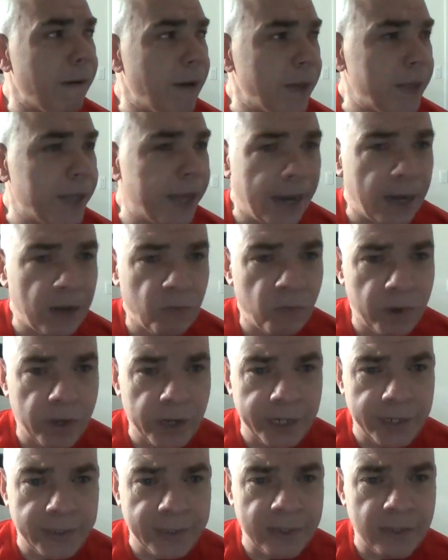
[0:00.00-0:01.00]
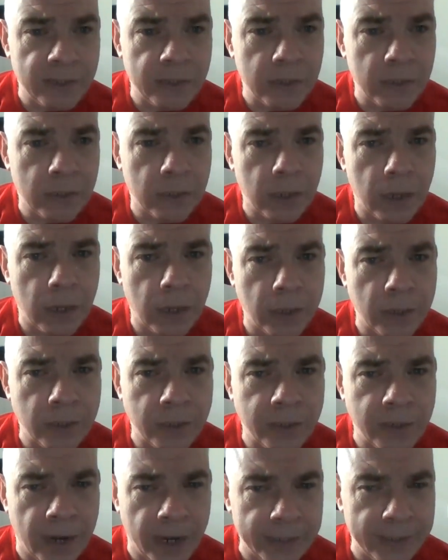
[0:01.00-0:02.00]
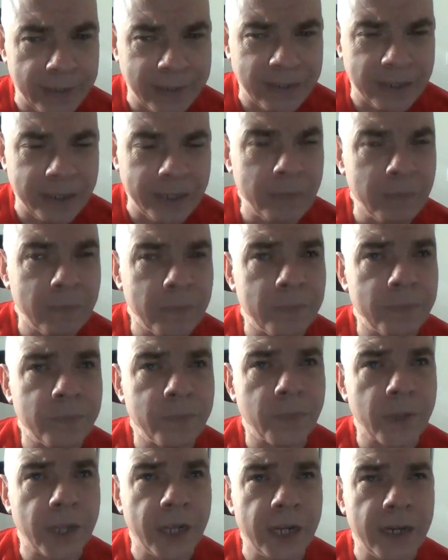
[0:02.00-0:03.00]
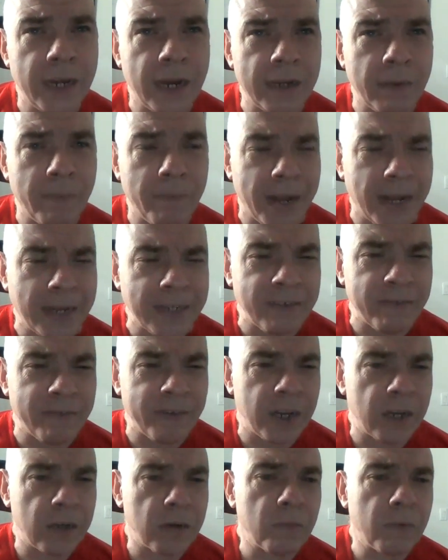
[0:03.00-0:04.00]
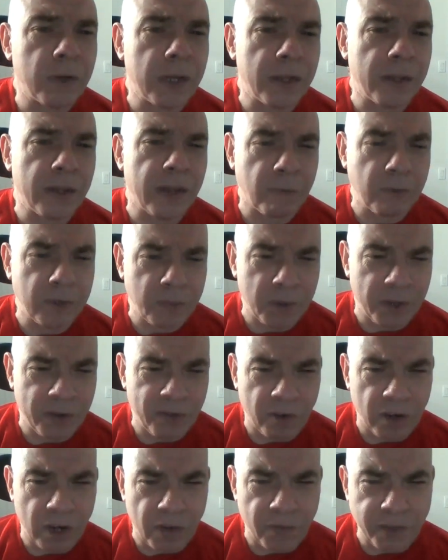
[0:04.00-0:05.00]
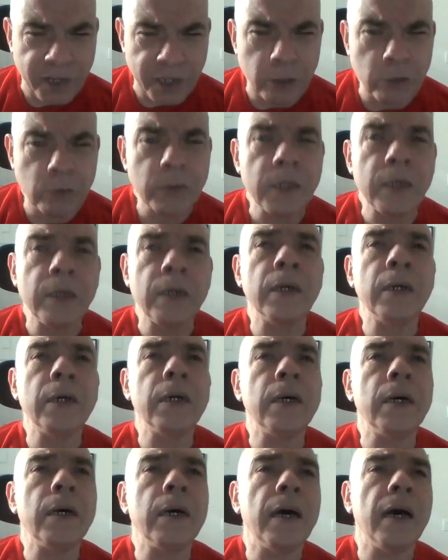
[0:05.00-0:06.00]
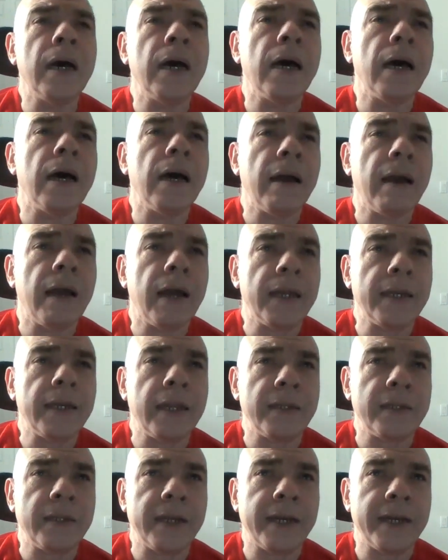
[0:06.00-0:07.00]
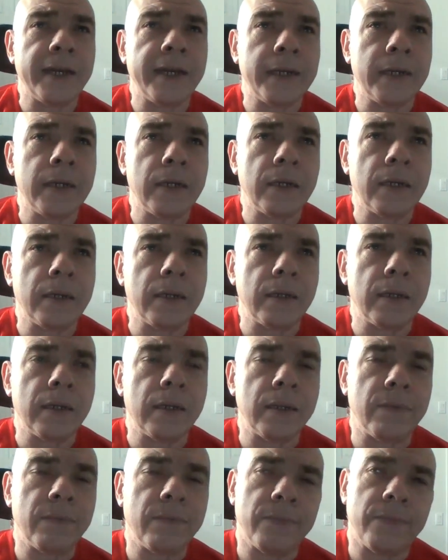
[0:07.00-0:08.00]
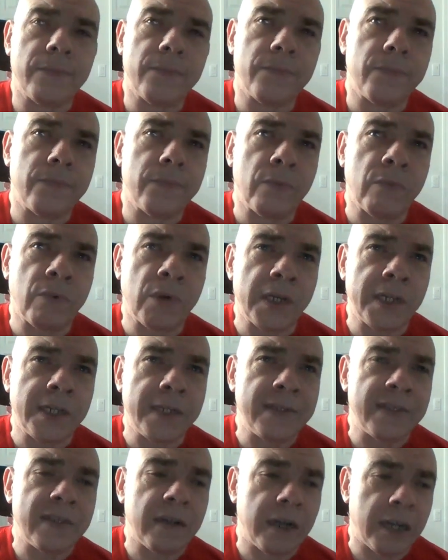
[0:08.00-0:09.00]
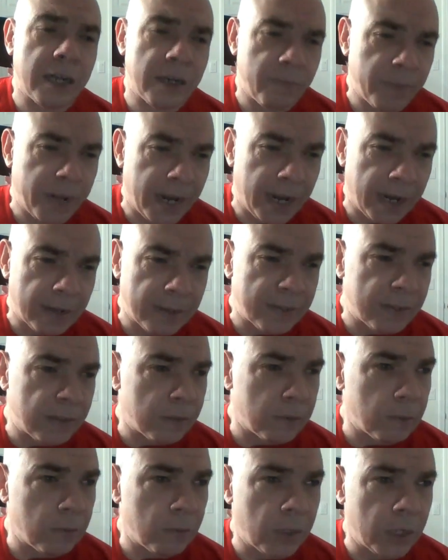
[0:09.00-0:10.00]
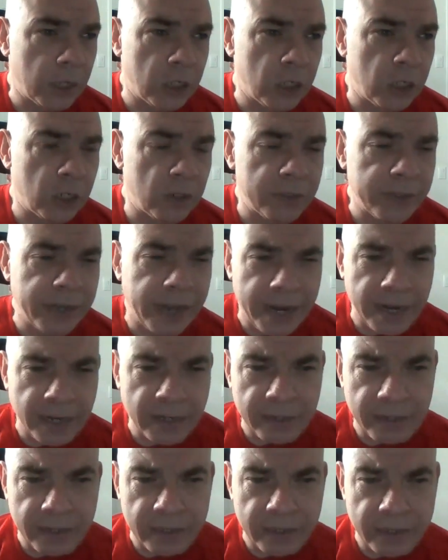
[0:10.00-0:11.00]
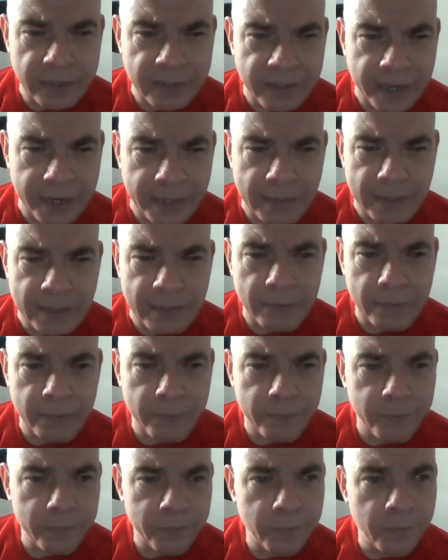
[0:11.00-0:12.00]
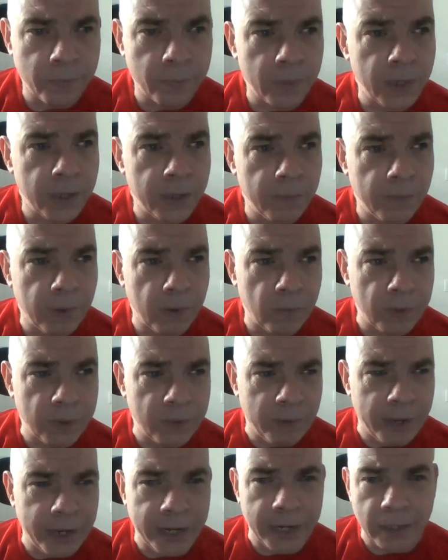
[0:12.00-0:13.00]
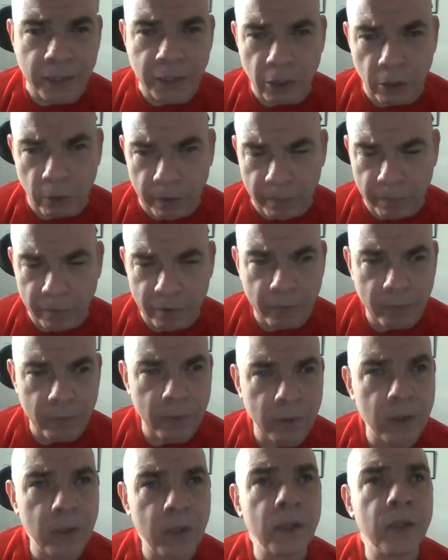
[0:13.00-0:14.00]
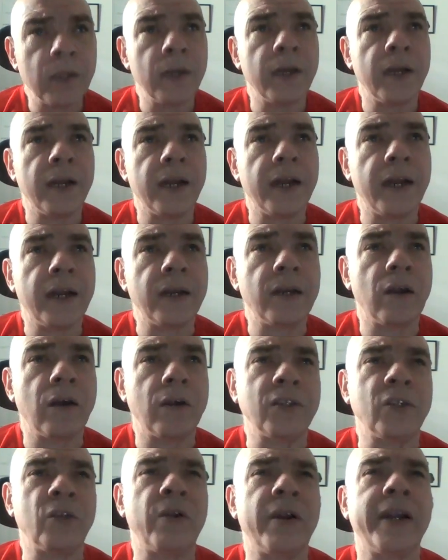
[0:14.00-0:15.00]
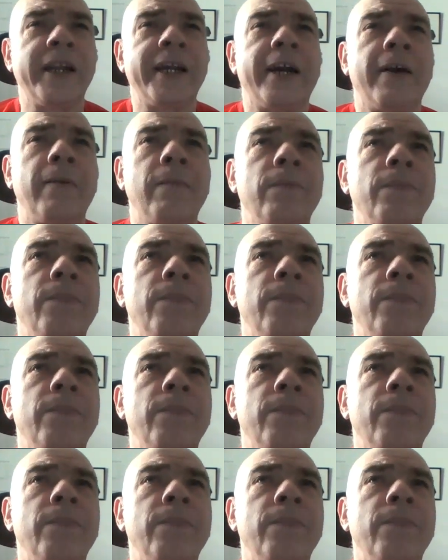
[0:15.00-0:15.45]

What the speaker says: They had released Dynasty and had a massive hit with I Was Made for Loving You. And then they released Unmasked, which tanked in the States, but was big in Europe and Australia.